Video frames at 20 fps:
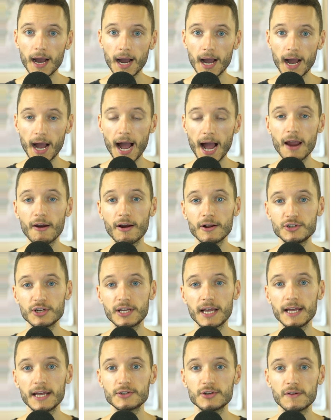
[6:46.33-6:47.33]
higher
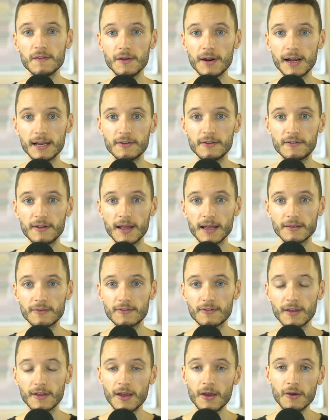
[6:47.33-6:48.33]
education in the United
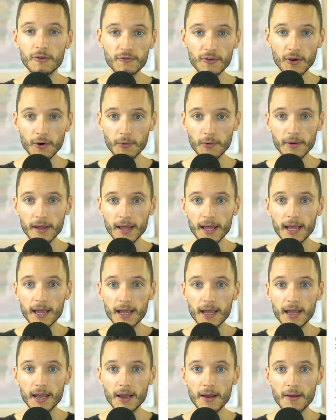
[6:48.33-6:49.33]
States. So
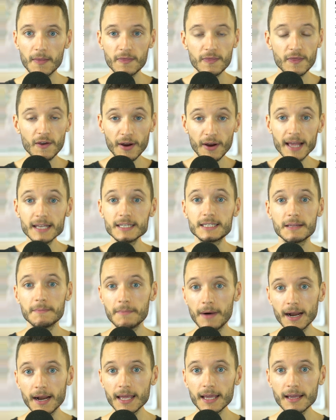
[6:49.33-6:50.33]
there is the
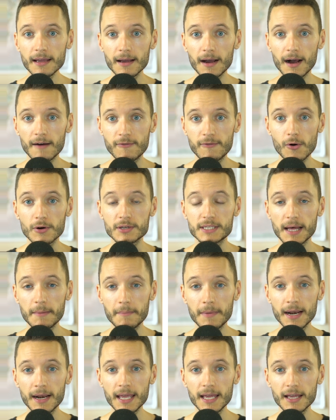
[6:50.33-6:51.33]
money. Of course, that
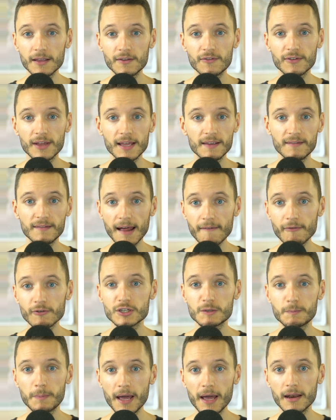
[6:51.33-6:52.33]
money is never
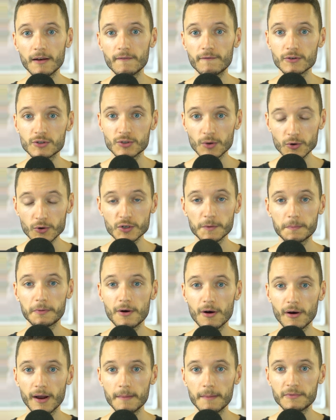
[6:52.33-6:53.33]
spent for social
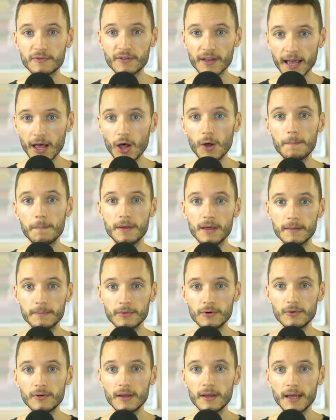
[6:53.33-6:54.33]
programs to help
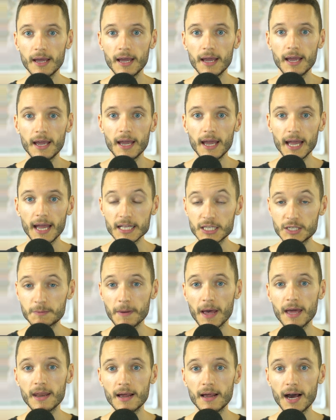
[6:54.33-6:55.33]
people. It's
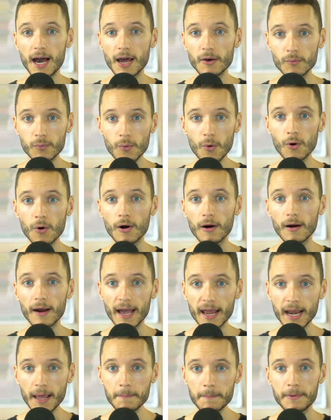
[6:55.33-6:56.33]
spent on war
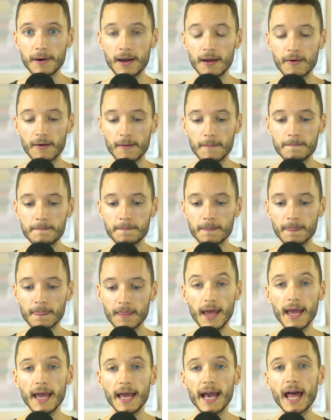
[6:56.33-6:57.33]
and empire.
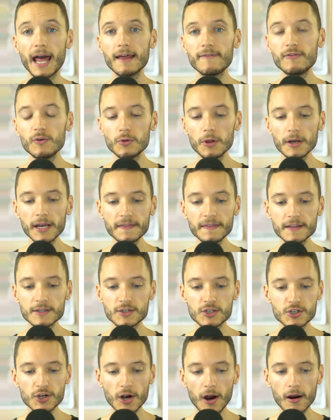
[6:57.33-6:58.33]
And if you look at this
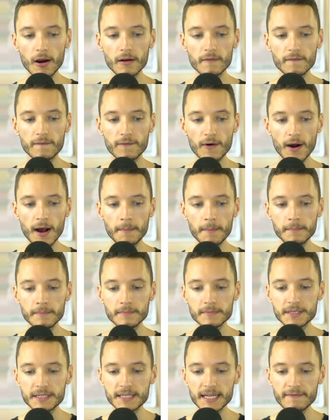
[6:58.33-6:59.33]
chart from
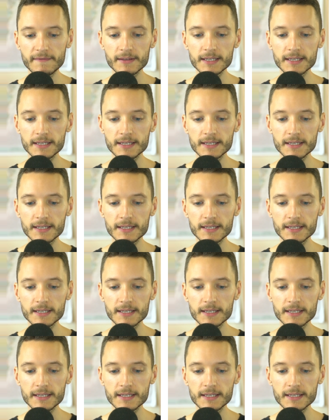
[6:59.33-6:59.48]
Stephen